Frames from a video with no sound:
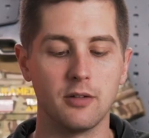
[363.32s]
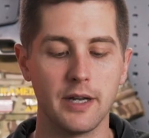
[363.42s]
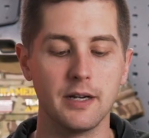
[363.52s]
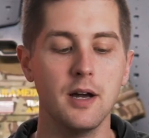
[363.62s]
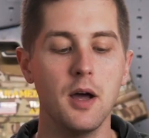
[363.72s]

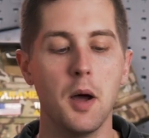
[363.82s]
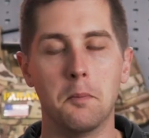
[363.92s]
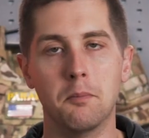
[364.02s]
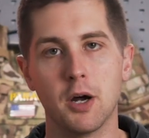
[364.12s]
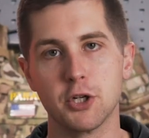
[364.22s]
light
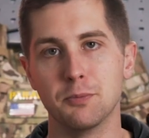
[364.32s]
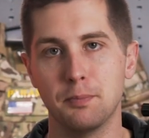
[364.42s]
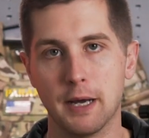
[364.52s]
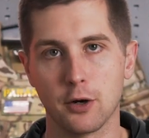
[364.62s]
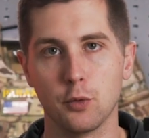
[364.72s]
much
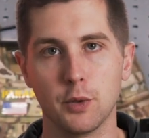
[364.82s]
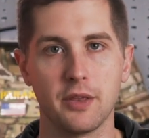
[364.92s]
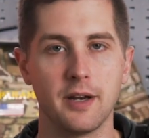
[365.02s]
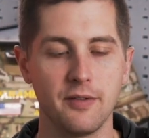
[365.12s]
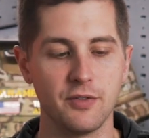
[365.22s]
better
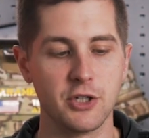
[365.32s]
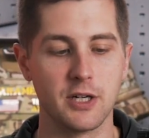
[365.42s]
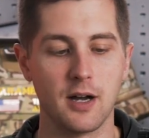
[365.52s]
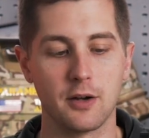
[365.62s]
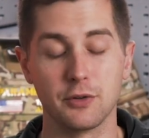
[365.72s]
with night
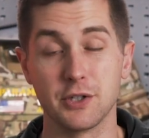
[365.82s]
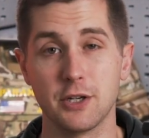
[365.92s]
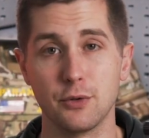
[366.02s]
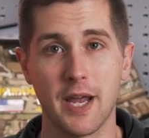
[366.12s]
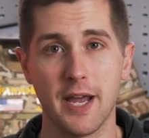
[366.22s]
vision goggles
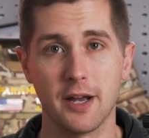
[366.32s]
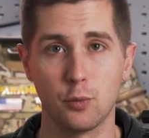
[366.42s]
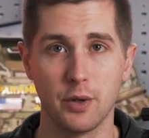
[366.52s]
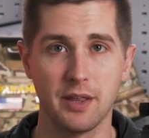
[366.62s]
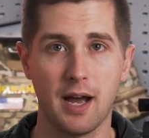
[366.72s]
than you
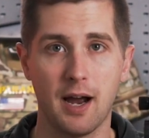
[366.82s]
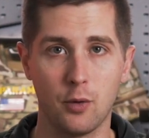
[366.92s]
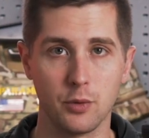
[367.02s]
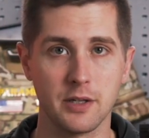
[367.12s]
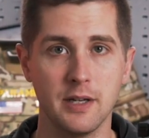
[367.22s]
can
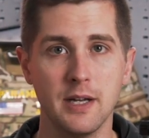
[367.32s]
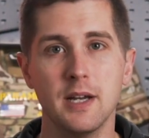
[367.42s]
without.